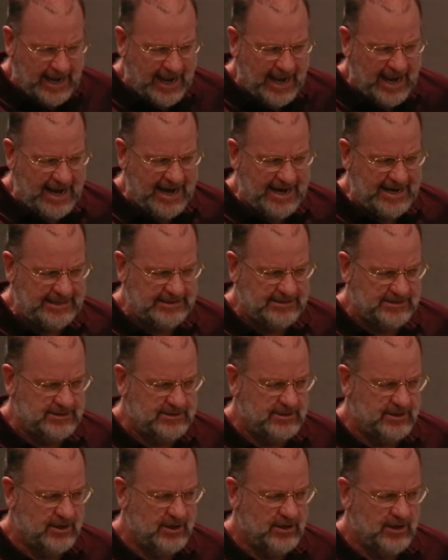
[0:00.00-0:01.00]
and
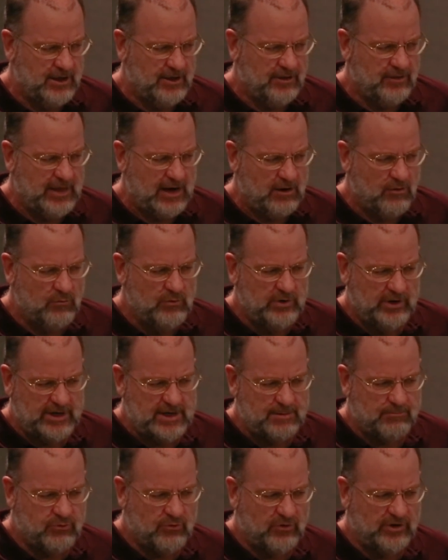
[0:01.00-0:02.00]
they were really
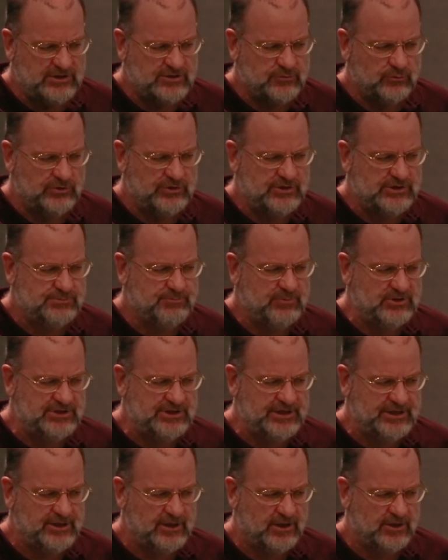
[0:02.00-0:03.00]
impressed with this
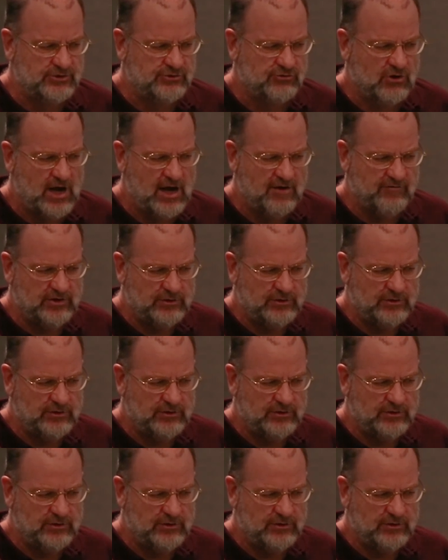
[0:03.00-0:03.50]
particular drover.